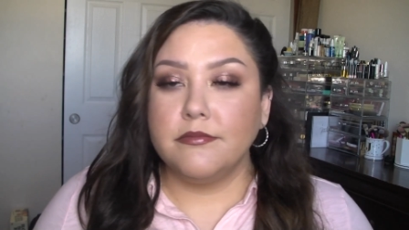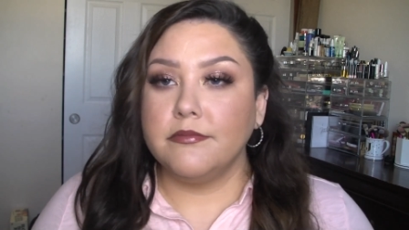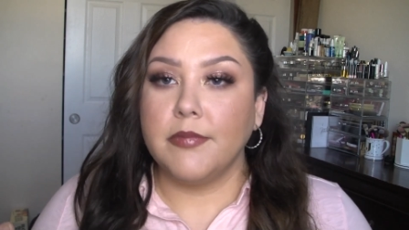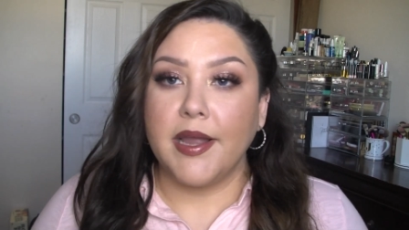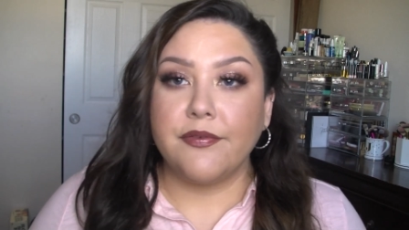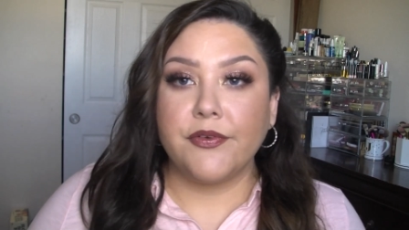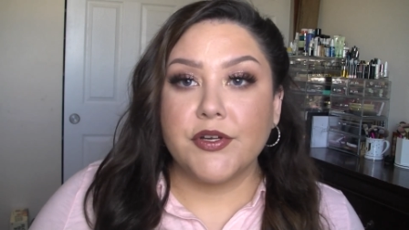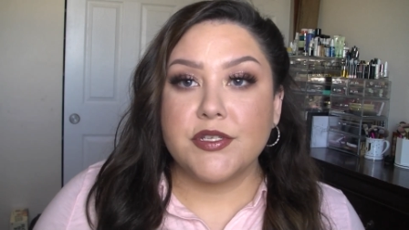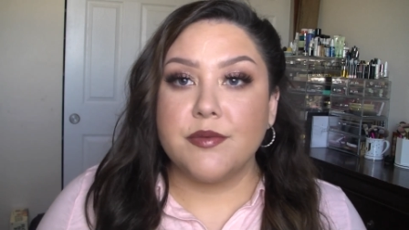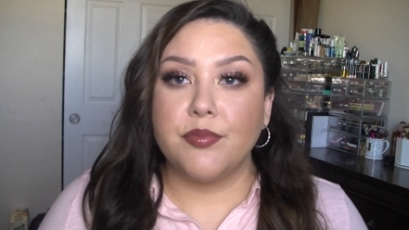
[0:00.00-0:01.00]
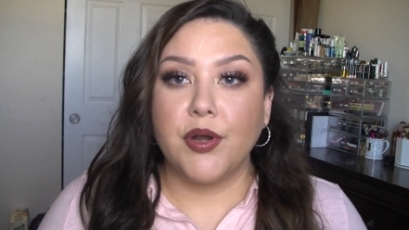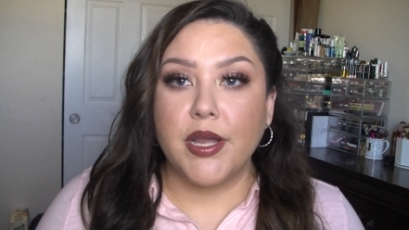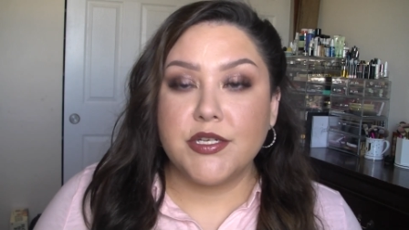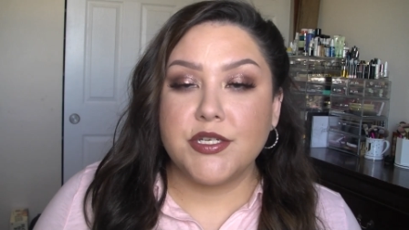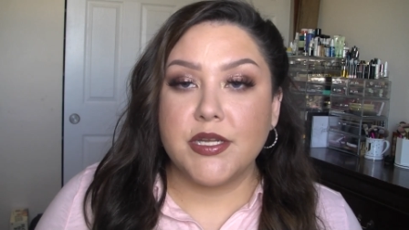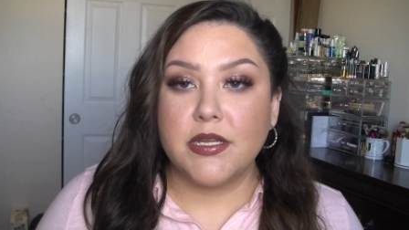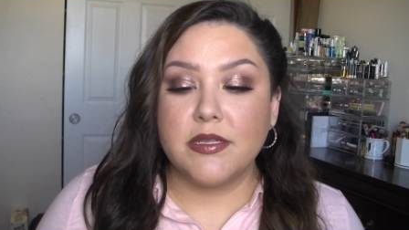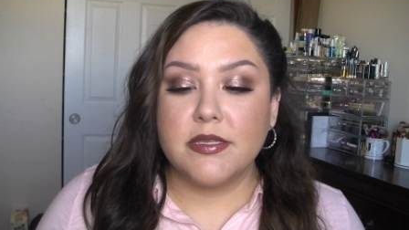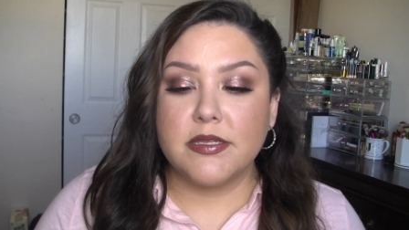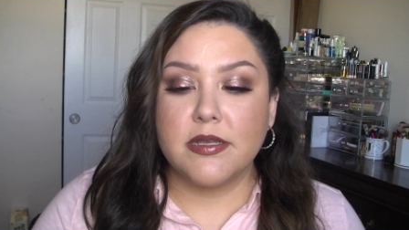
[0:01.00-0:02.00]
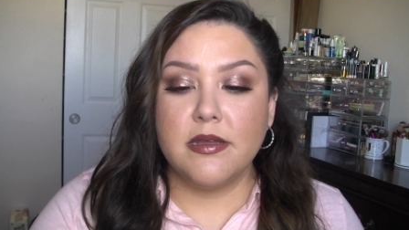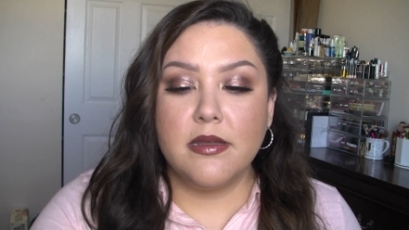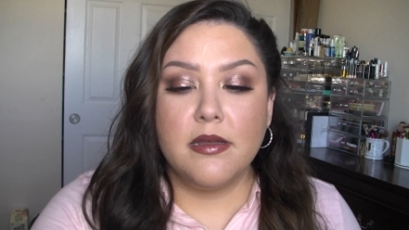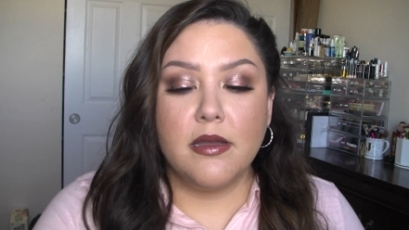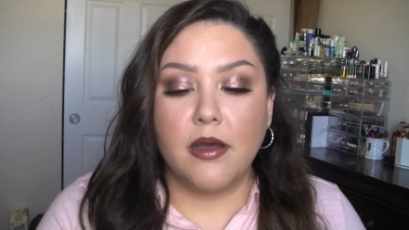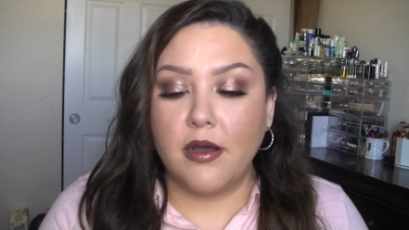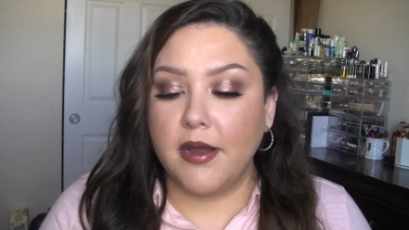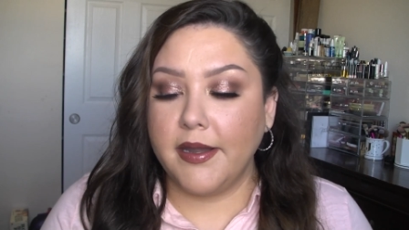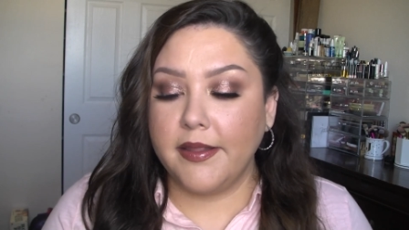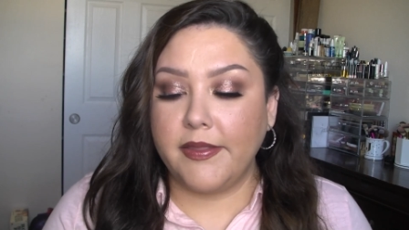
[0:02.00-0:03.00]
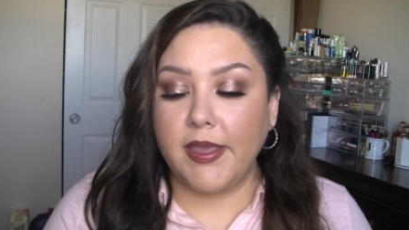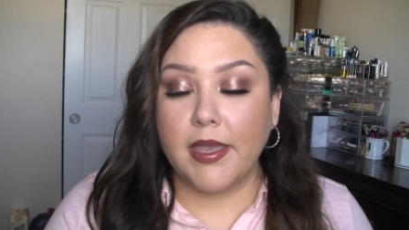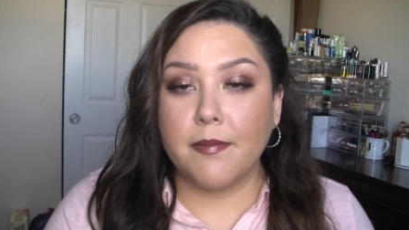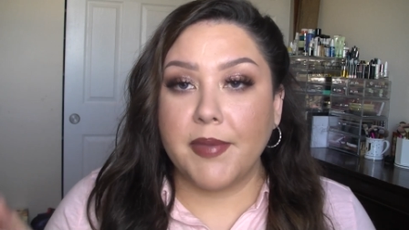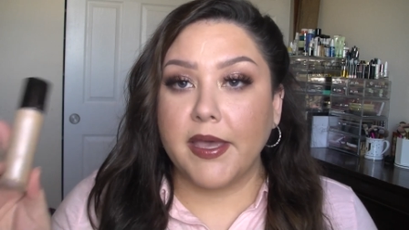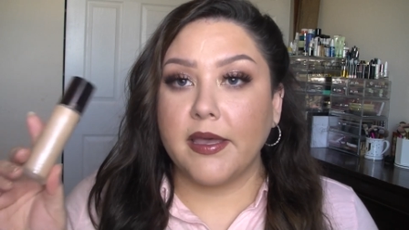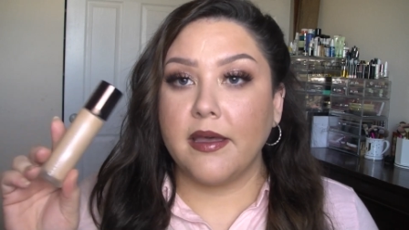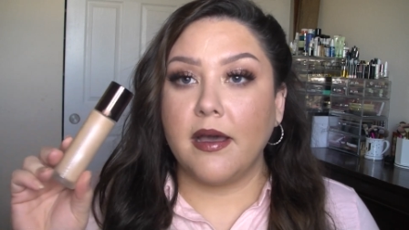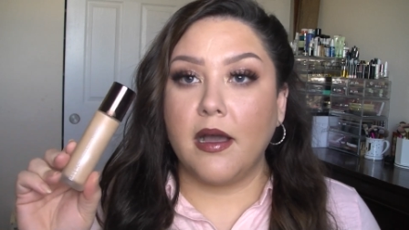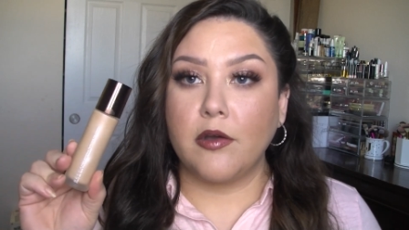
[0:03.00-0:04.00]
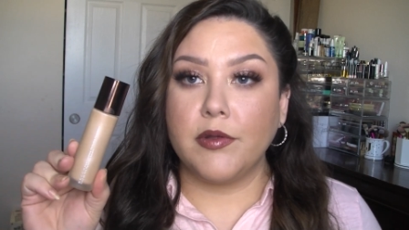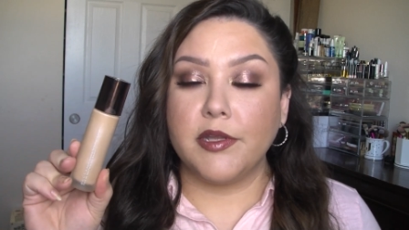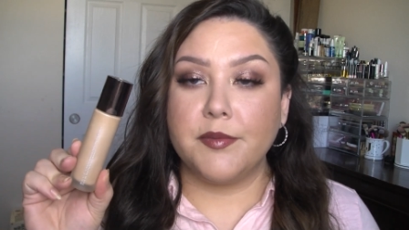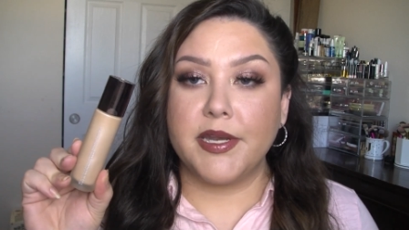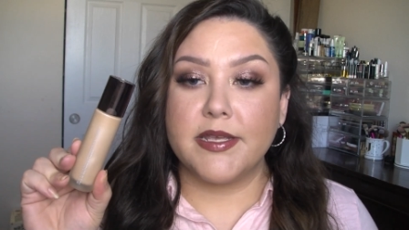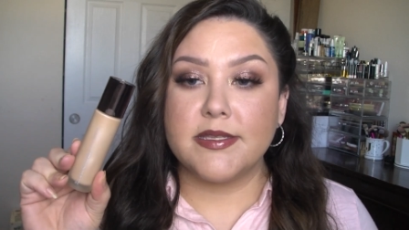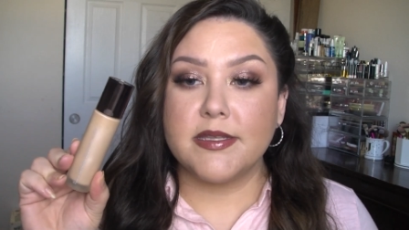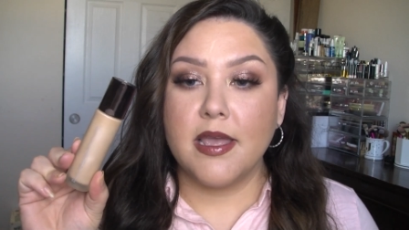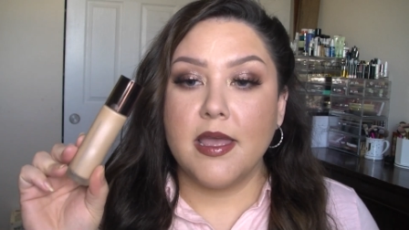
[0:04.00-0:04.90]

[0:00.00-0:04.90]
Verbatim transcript: my first impressions on the Becca Aqualuminous